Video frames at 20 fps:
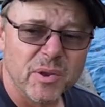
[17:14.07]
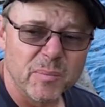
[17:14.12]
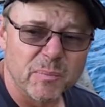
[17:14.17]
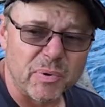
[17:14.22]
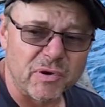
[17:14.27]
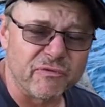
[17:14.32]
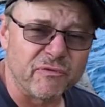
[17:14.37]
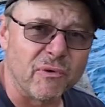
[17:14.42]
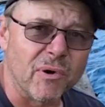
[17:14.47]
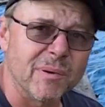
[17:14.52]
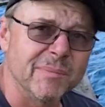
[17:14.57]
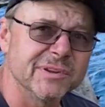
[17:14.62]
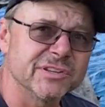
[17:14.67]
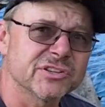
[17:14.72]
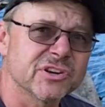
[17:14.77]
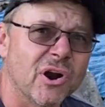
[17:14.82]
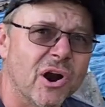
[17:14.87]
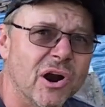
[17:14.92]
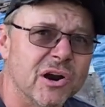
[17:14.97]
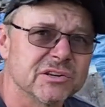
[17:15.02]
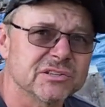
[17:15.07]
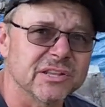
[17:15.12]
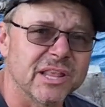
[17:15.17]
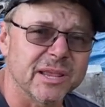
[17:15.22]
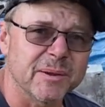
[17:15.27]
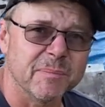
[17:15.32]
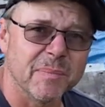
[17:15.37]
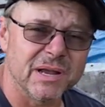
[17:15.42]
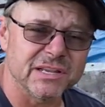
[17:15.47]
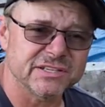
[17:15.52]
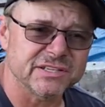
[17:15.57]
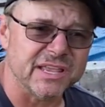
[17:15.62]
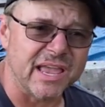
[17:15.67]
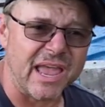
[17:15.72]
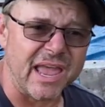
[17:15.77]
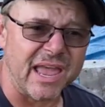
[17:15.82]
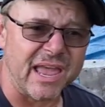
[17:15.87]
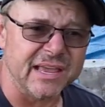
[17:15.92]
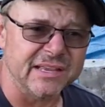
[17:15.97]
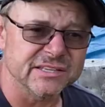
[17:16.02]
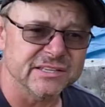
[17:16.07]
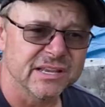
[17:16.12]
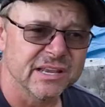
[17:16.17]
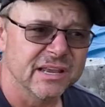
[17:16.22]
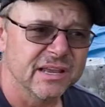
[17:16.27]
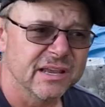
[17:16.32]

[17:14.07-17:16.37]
performance cars like Mustangs,